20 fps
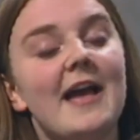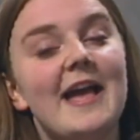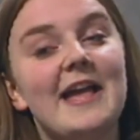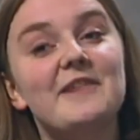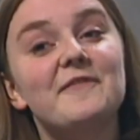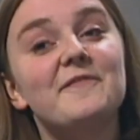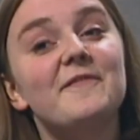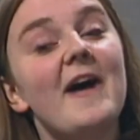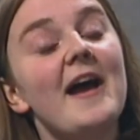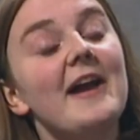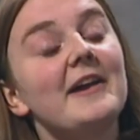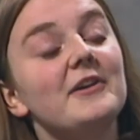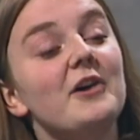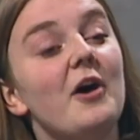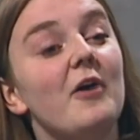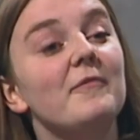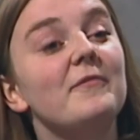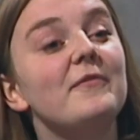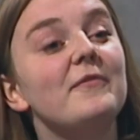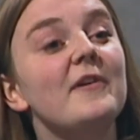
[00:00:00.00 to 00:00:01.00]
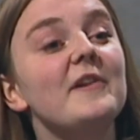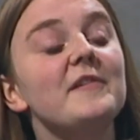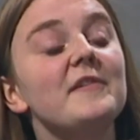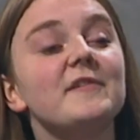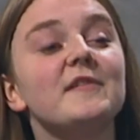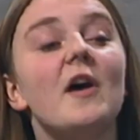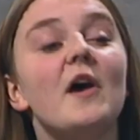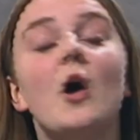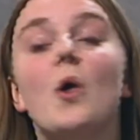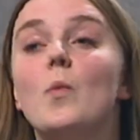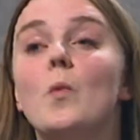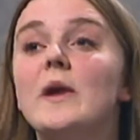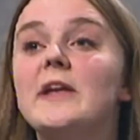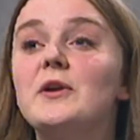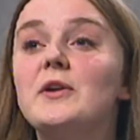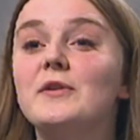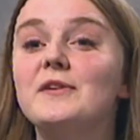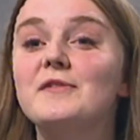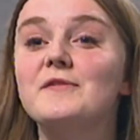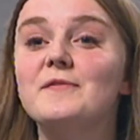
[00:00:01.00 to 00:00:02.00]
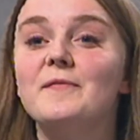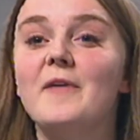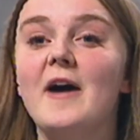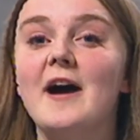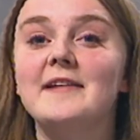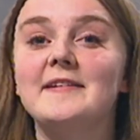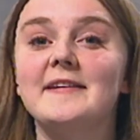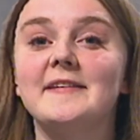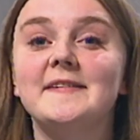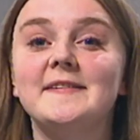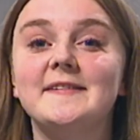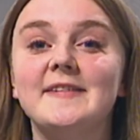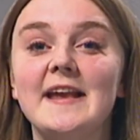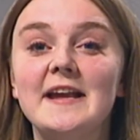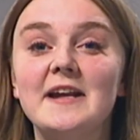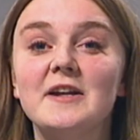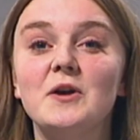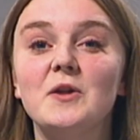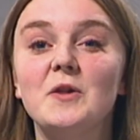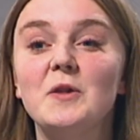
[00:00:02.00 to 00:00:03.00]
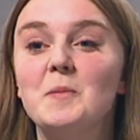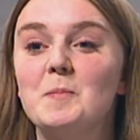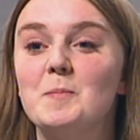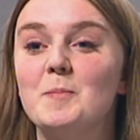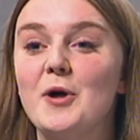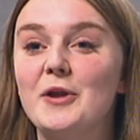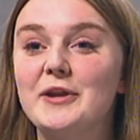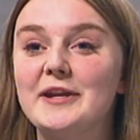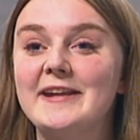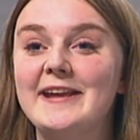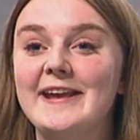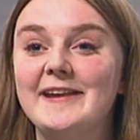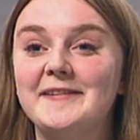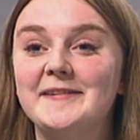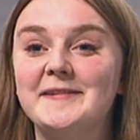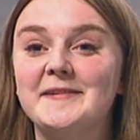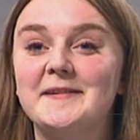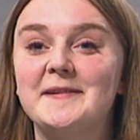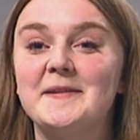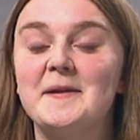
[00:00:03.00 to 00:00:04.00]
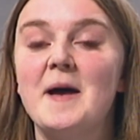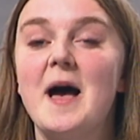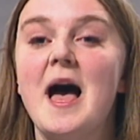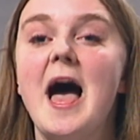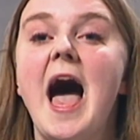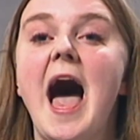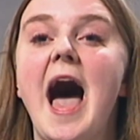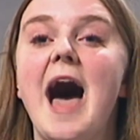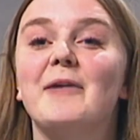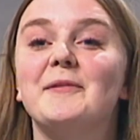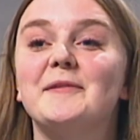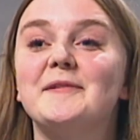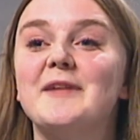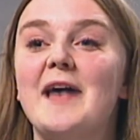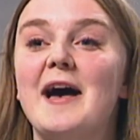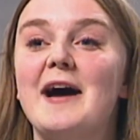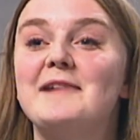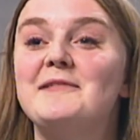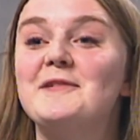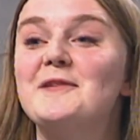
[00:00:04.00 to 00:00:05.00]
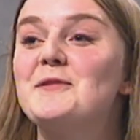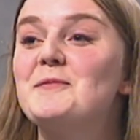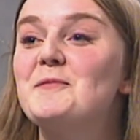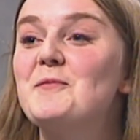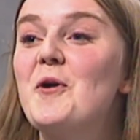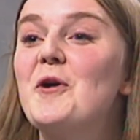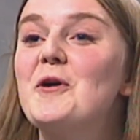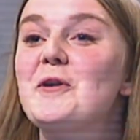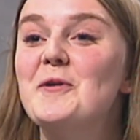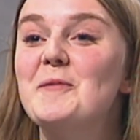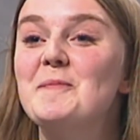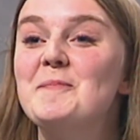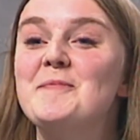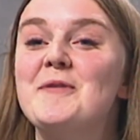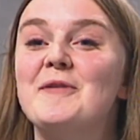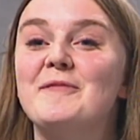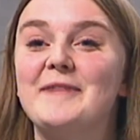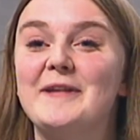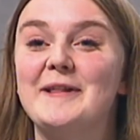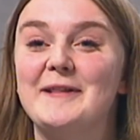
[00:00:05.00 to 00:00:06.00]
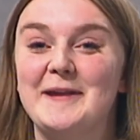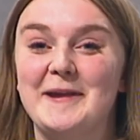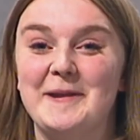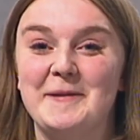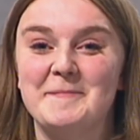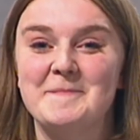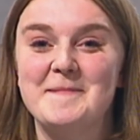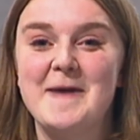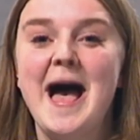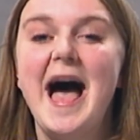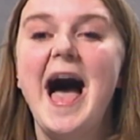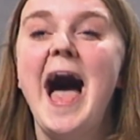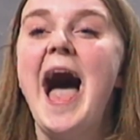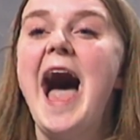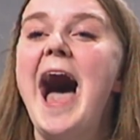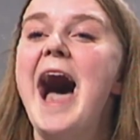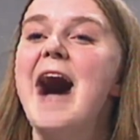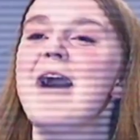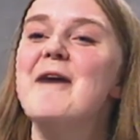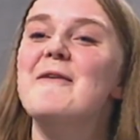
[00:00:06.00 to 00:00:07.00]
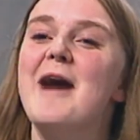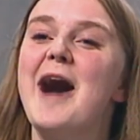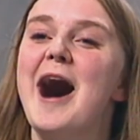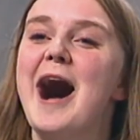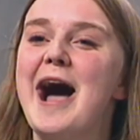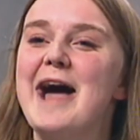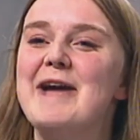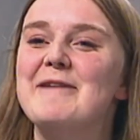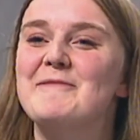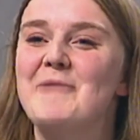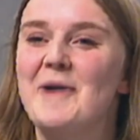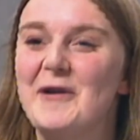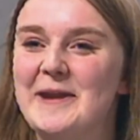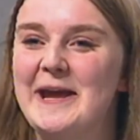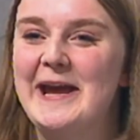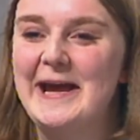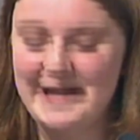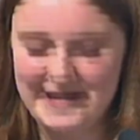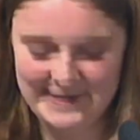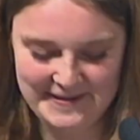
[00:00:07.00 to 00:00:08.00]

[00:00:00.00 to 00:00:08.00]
in fact, conference, we couldn't find a single monarchist outside the Royal Pavilion. How ironic.